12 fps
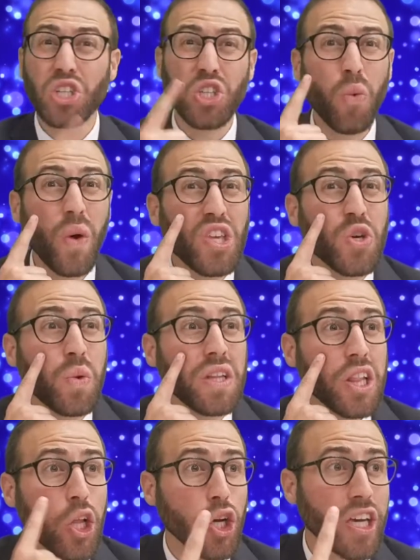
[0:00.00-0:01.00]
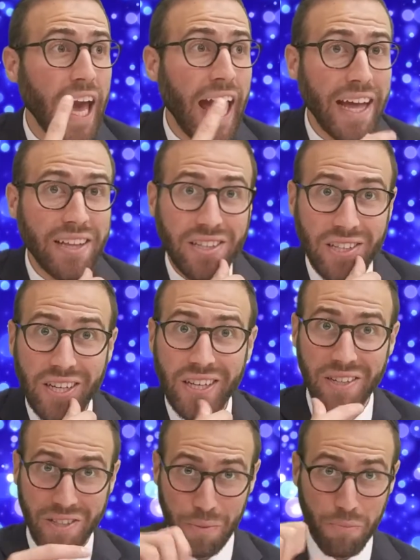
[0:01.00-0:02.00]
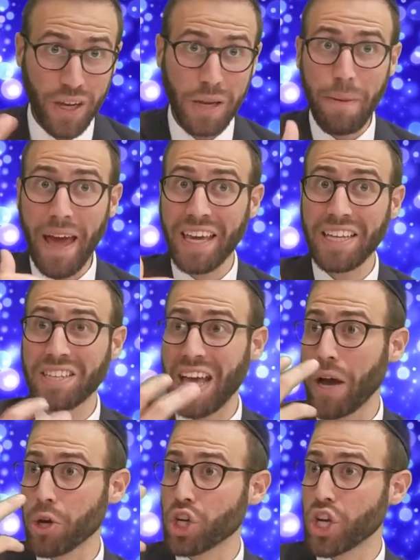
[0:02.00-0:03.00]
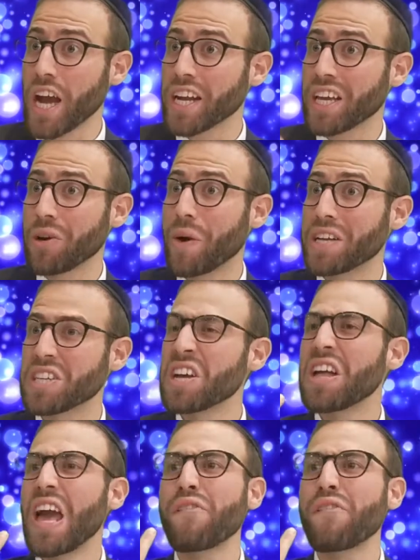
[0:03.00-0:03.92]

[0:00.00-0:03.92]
So when you would look at, to bring it back into how shiny it was,